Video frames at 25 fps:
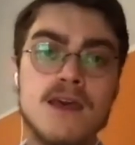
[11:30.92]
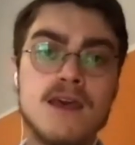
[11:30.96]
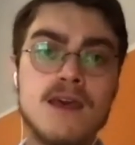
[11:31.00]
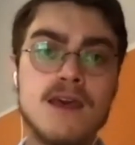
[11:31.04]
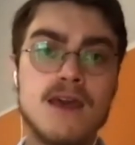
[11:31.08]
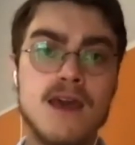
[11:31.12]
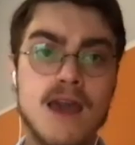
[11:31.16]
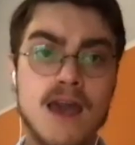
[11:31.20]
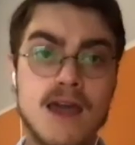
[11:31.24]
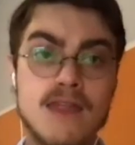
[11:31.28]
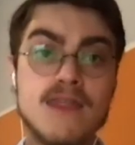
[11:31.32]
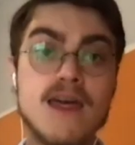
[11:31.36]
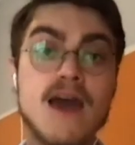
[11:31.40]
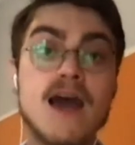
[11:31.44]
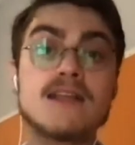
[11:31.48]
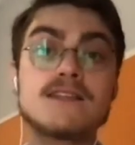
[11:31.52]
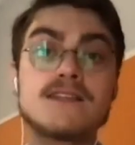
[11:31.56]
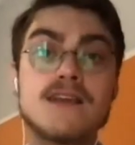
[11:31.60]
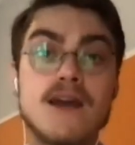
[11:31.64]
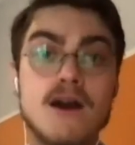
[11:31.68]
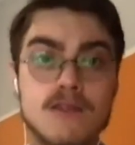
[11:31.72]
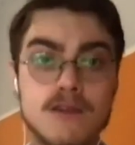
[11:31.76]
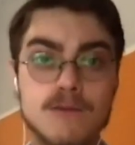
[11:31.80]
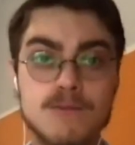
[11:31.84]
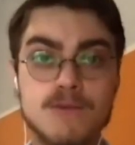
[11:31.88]
And that's
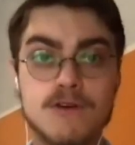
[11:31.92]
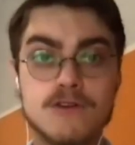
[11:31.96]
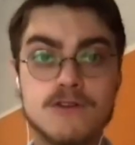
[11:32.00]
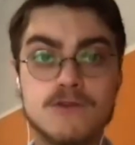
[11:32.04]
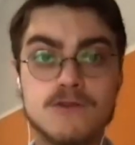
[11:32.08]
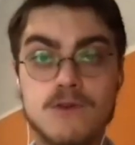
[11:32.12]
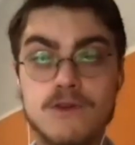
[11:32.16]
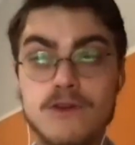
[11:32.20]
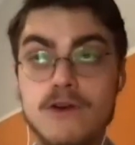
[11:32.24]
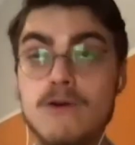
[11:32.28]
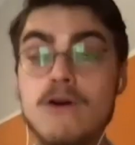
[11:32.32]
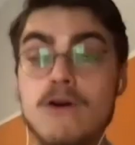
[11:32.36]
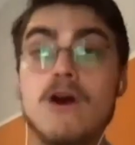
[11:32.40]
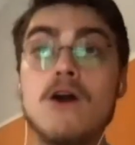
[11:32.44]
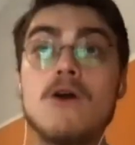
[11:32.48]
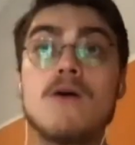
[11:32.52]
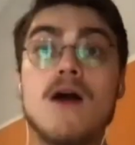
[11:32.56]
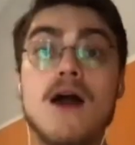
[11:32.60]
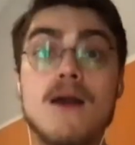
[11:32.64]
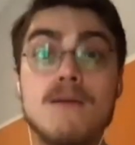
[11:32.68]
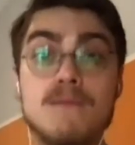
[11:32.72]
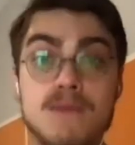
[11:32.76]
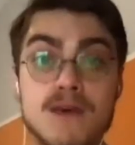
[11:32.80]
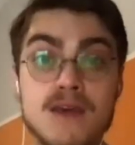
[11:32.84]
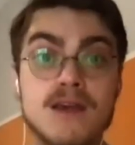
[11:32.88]
how the person will know, oh,
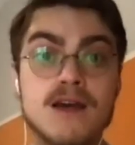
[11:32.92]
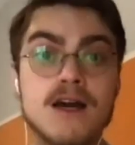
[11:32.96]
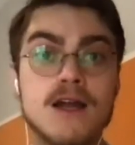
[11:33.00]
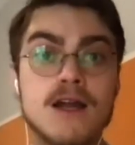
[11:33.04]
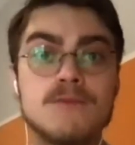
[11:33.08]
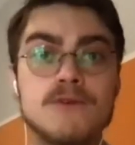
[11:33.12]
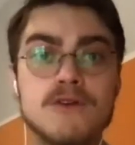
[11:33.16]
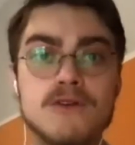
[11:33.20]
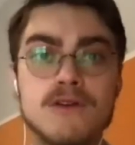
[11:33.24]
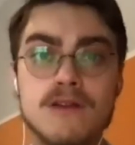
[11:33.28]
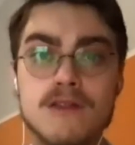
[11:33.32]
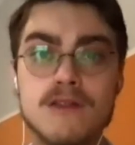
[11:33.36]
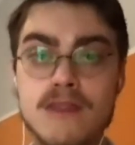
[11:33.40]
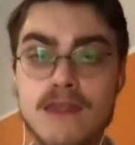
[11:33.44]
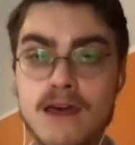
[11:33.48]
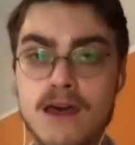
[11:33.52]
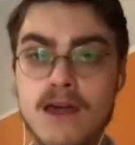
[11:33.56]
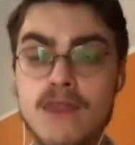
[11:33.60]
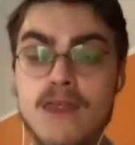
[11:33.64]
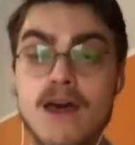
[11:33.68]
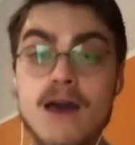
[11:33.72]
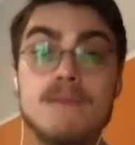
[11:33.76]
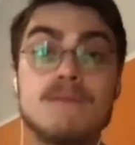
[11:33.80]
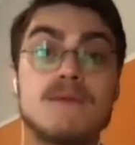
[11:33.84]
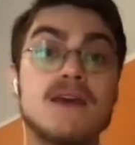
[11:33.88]
I'm being unmuted.
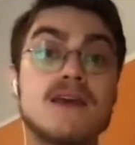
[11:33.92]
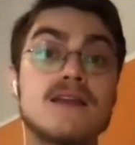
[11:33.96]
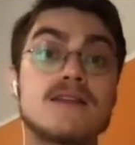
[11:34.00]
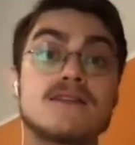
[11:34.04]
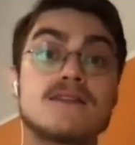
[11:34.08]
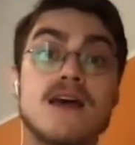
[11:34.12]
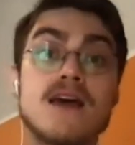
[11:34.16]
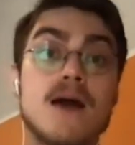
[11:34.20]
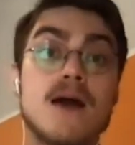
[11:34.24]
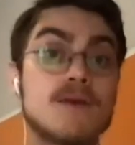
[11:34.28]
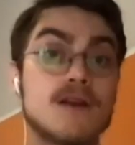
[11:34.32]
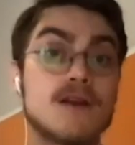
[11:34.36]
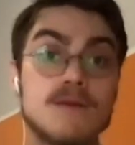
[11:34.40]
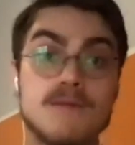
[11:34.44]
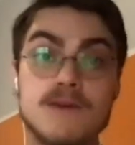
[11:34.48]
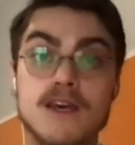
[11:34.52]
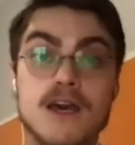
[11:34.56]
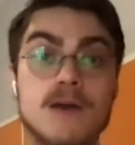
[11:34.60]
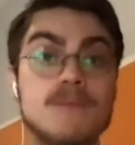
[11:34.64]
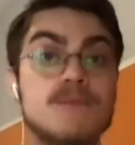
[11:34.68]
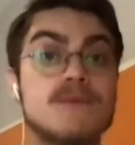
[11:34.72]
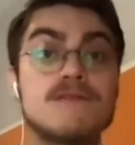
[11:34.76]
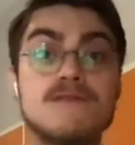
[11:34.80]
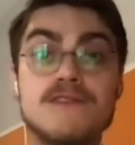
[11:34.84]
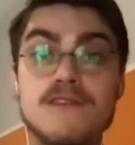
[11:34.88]
That means I'm going to be
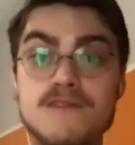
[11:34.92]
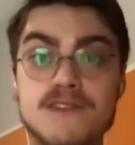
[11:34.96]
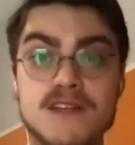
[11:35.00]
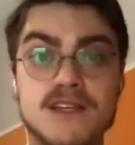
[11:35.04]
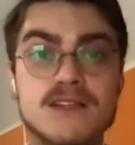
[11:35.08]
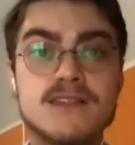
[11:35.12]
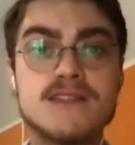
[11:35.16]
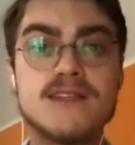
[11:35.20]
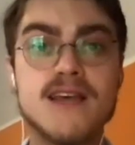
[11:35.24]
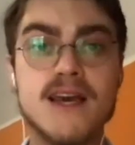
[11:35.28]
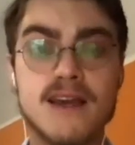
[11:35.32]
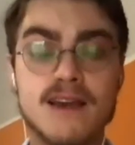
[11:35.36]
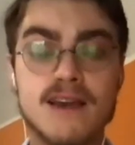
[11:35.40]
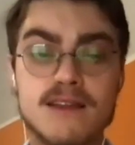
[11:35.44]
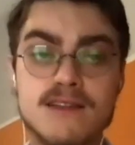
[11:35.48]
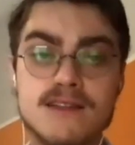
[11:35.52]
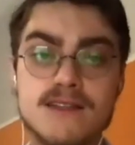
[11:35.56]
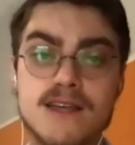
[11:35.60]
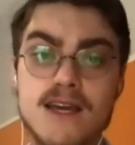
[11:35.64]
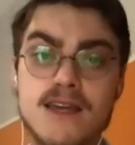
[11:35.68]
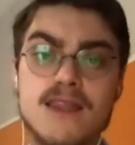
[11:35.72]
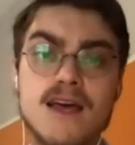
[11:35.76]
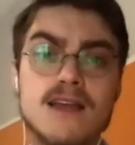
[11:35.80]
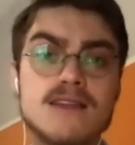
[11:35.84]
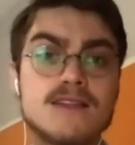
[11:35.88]
up in 15 seconds.
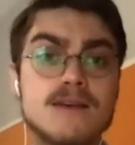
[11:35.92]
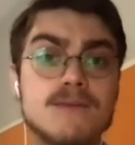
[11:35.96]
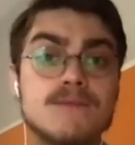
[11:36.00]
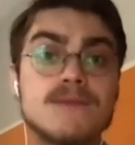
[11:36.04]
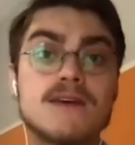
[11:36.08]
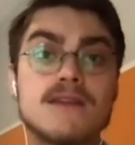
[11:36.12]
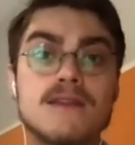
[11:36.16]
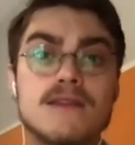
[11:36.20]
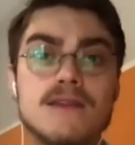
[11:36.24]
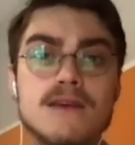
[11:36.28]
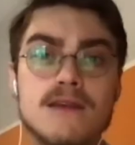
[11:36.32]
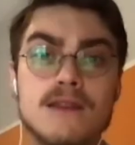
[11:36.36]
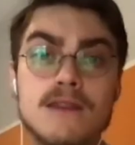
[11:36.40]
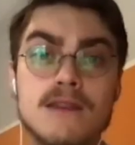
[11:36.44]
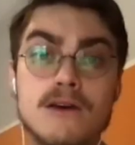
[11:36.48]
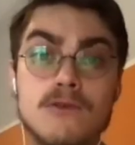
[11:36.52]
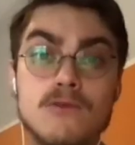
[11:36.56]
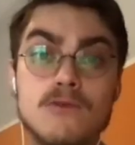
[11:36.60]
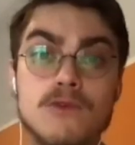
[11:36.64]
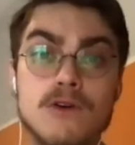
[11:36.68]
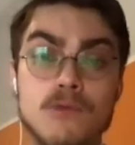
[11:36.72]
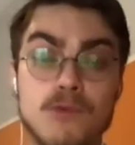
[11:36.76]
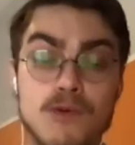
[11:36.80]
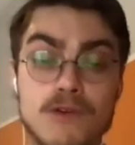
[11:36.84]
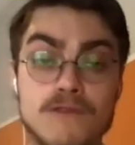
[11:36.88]
And that's something that
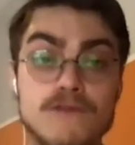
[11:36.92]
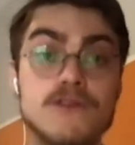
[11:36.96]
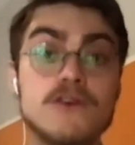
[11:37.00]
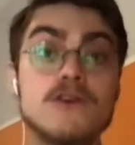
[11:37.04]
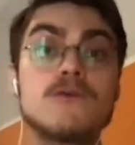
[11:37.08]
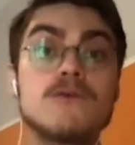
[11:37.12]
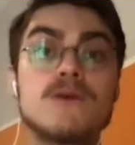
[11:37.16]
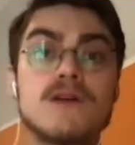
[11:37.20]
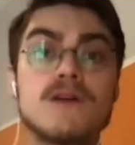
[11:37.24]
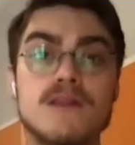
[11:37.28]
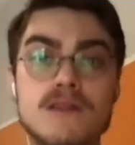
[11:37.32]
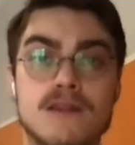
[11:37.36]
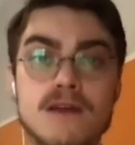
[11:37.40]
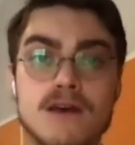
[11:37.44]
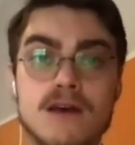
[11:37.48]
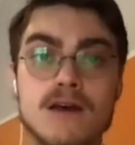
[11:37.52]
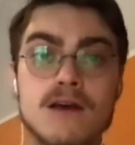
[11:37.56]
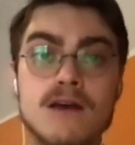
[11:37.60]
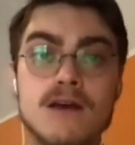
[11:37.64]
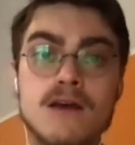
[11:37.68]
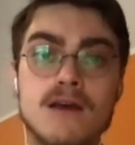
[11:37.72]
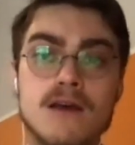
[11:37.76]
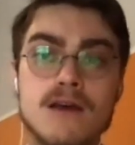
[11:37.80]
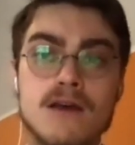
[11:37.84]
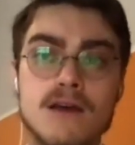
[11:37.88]
we'll review with the
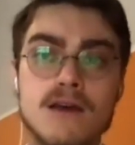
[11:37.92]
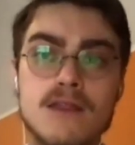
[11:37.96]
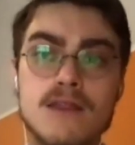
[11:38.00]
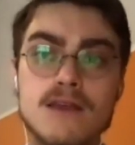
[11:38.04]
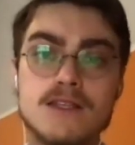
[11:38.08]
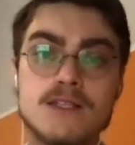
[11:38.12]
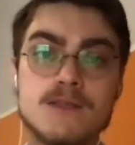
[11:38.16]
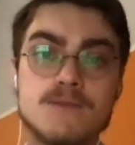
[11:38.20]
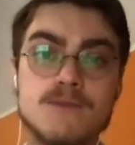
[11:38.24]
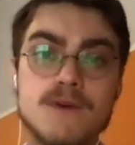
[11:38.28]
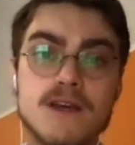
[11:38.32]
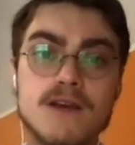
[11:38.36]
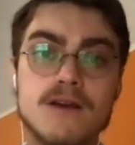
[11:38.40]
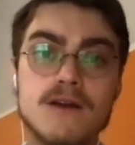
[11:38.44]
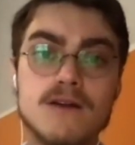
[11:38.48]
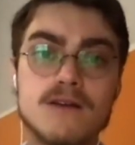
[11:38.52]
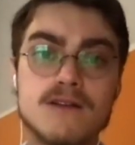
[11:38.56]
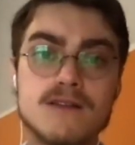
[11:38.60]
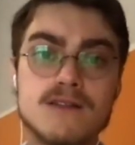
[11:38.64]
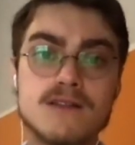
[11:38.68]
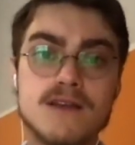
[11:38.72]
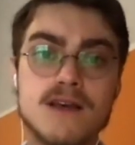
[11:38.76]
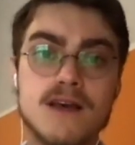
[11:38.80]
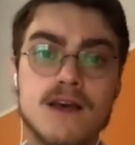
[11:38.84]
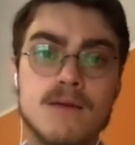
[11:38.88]

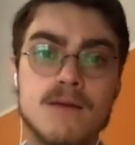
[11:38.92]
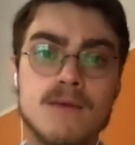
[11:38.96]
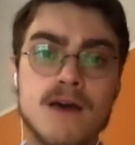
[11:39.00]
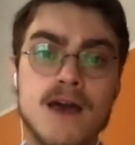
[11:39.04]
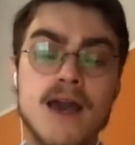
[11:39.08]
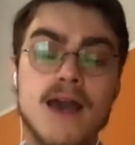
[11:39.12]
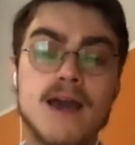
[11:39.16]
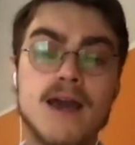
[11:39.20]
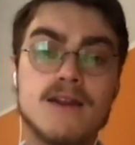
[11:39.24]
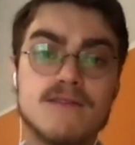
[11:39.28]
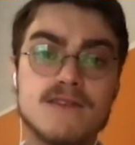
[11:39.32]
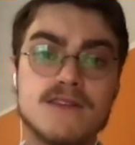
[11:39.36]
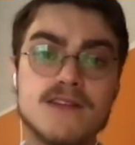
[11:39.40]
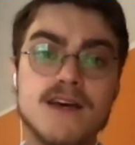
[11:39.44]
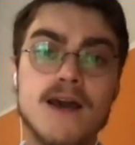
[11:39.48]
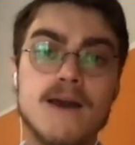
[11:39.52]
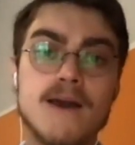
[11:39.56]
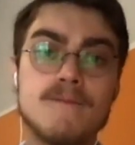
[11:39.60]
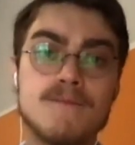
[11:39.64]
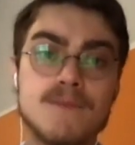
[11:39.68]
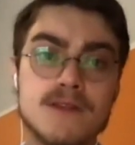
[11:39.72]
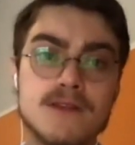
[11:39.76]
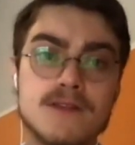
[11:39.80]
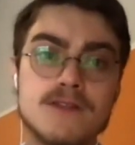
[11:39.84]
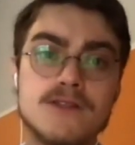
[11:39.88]
speakers ahead of
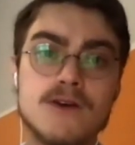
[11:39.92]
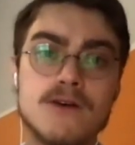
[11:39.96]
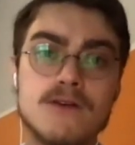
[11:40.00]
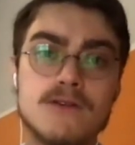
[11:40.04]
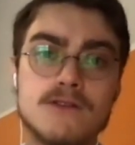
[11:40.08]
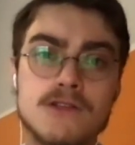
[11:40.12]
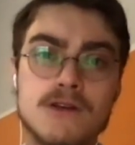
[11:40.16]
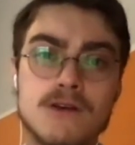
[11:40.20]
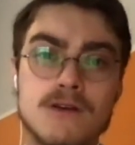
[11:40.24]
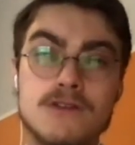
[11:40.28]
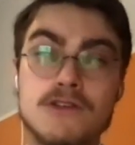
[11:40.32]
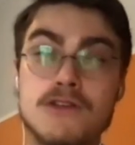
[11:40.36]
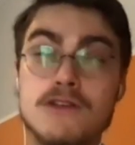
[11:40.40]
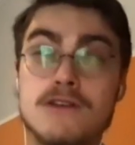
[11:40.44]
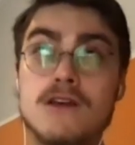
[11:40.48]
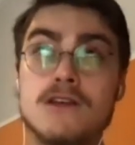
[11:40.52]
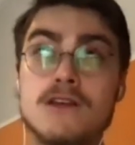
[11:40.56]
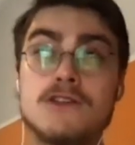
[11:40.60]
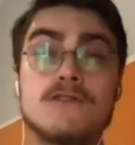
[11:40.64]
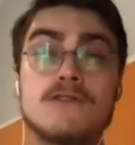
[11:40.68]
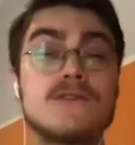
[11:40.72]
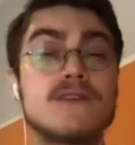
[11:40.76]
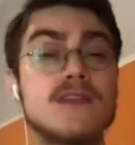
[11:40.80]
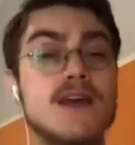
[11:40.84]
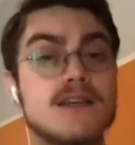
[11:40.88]
time. So
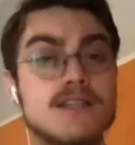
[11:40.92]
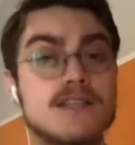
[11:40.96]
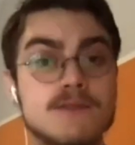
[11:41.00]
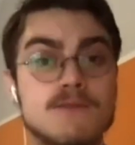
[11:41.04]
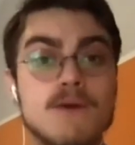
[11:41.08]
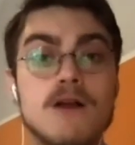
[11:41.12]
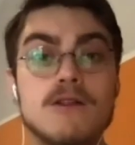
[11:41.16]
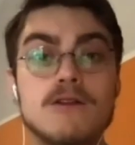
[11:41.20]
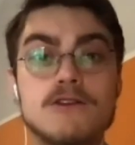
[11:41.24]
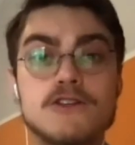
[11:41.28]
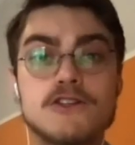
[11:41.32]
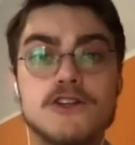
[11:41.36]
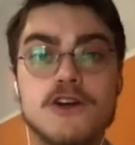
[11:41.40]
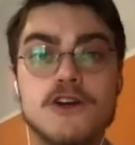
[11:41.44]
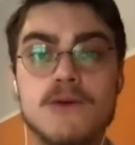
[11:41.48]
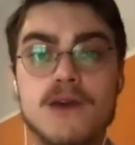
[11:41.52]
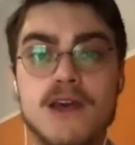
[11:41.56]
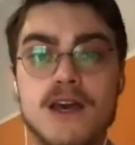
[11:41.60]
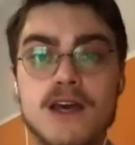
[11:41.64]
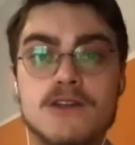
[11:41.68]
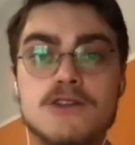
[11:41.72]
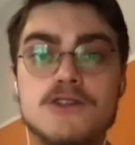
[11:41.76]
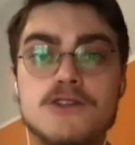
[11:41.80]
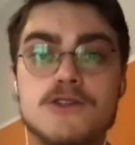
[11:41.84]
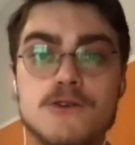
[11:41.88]
for that smaller show, we
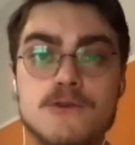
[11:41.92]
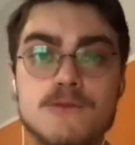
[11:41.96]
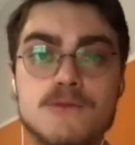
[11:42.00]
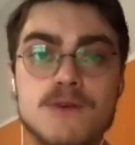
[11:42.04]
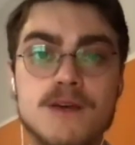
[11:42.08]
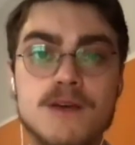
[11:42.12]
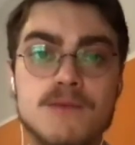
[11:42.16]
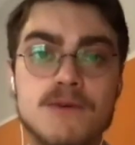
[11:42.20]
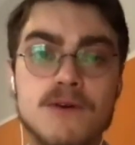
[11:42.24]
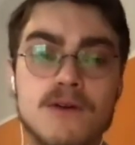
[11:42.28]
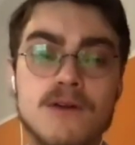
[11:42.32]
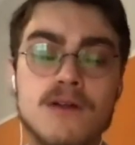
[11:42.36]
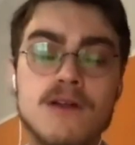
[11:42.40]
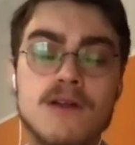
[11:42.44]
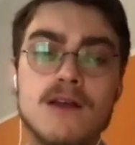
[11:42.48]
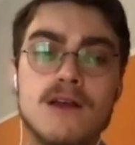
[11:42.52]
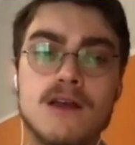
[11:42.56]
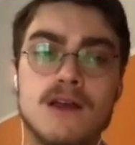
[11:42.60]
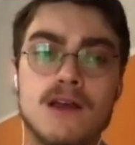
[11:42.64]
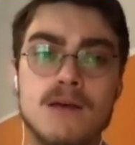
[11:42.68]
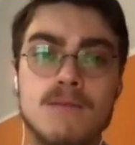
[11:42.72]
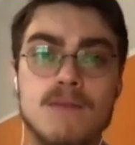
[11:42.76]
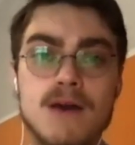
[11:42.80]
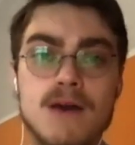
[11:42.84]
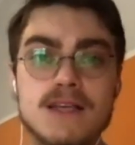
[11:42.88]
had 2 people,
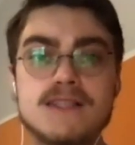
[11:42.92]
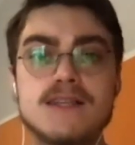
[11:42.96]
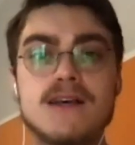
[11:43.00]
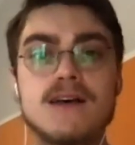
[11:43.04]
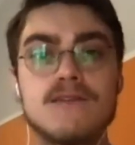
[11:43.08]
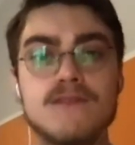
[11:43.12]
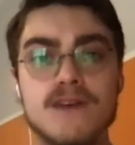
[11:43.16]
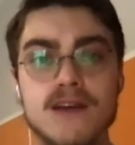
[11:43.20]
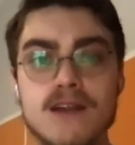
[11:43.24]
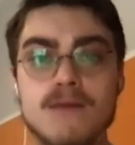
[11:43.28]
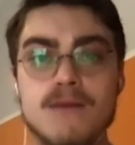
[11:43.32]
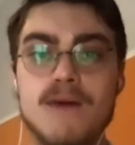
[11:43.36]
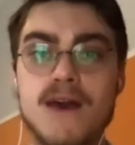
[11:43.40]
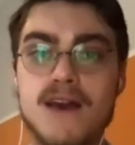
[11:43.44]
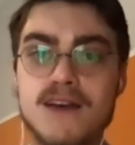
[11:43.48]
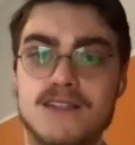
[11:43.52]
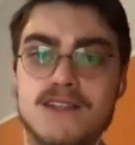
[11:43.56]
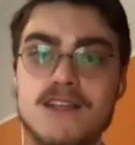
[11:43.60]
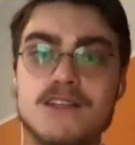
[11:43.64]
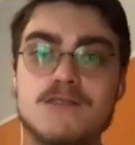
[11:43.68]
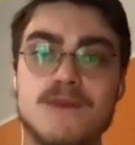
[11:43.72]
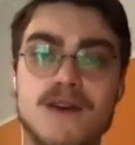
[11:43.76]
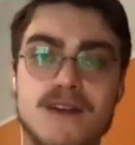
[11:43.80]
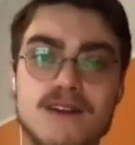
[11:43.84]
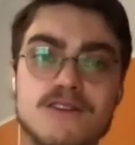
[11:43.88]
myself and a
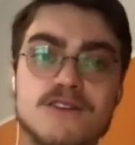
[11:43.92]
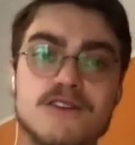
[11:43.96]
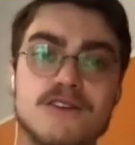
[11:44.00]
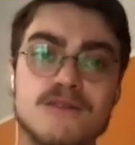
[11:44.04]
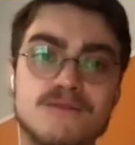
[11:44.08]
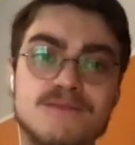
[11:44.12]
backstage manager.